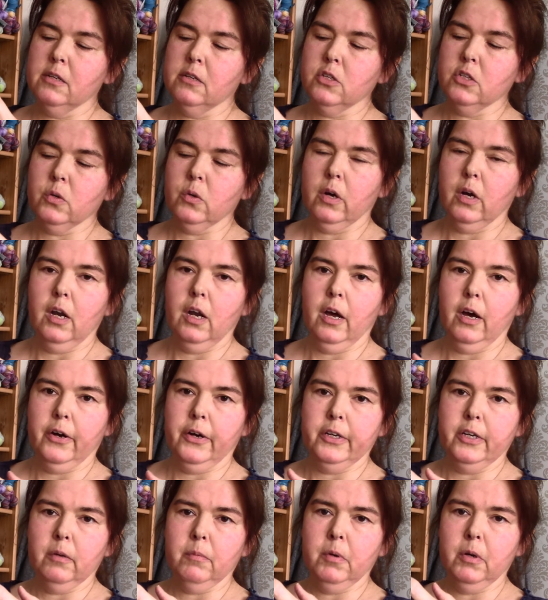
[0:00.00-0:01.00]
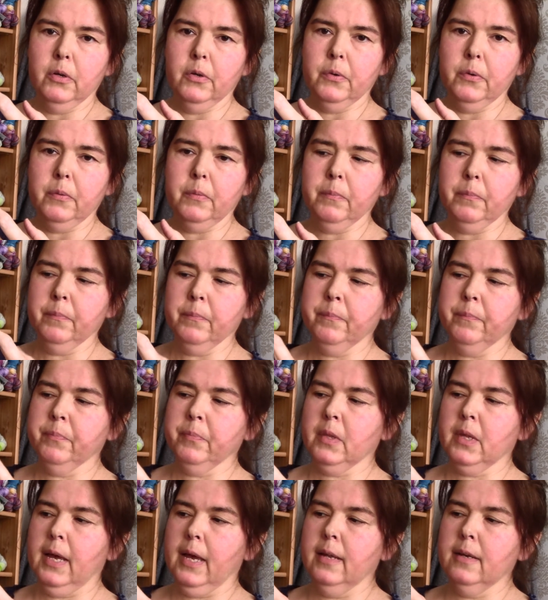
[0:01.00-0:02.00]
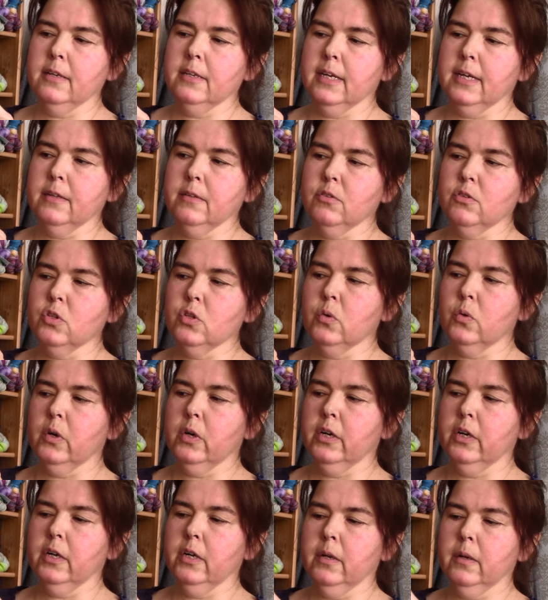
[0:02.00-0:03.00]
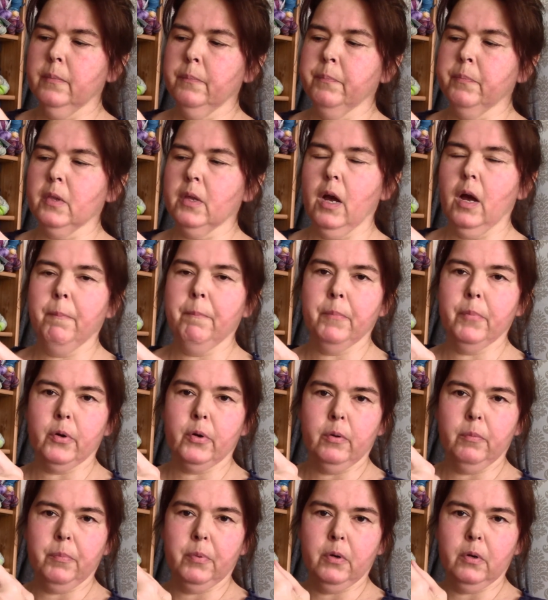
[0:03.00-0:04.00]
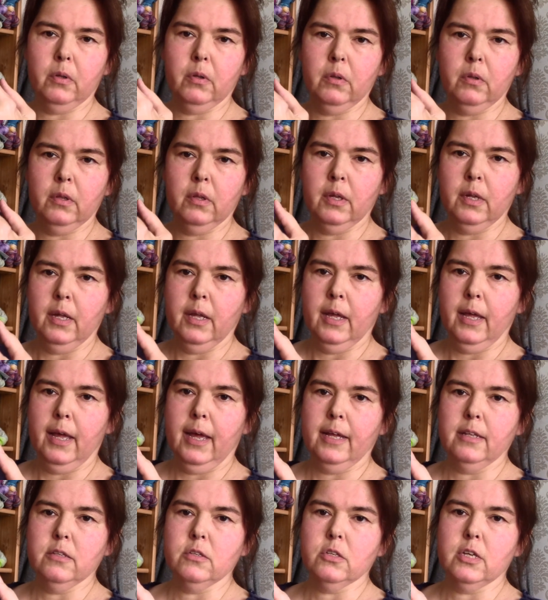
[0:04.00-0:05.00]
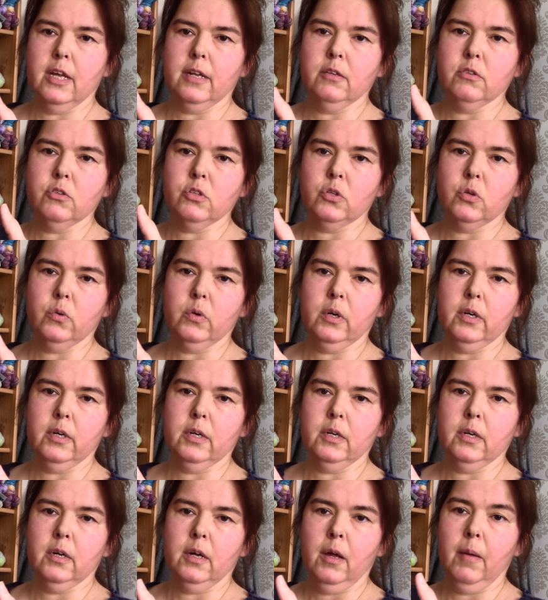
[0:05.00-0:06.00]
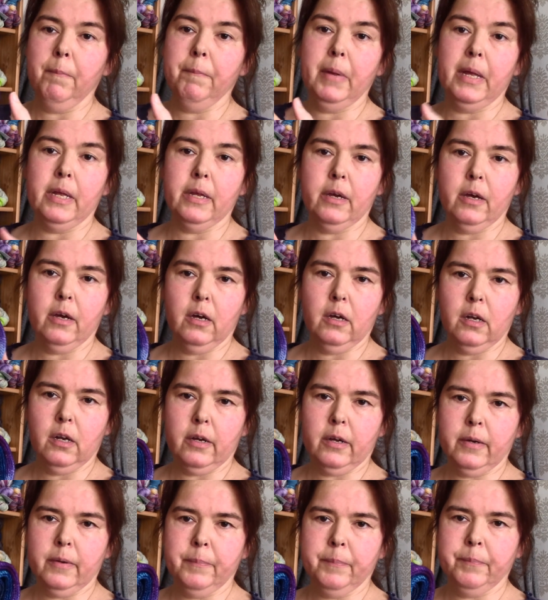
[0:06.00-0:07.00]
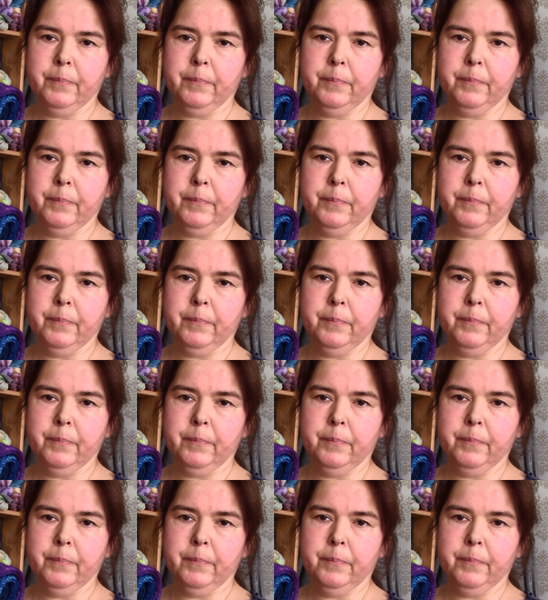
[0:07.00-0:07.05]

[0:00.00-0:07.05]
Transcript: to a lighter blue, and then to a purple, and then to a pink color.